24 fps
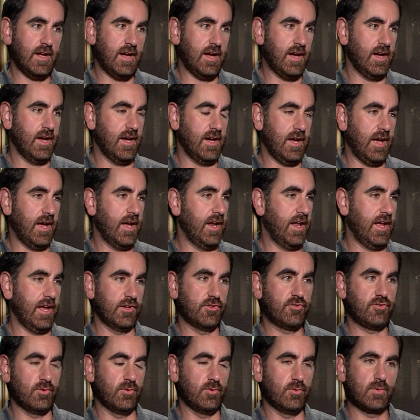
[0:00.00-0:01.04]
Uh, and
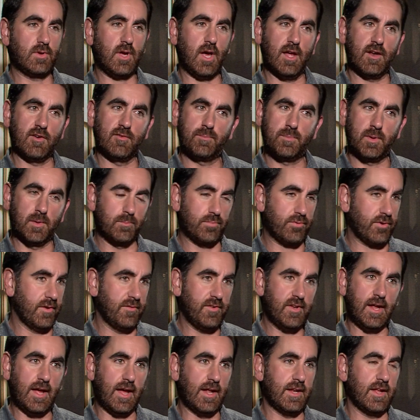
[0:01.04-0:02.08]
had you kind of been
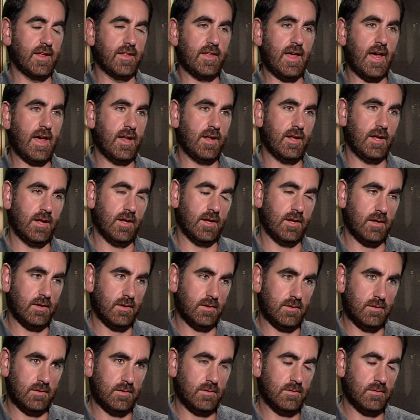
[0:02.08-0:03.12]
privy to any of that uh,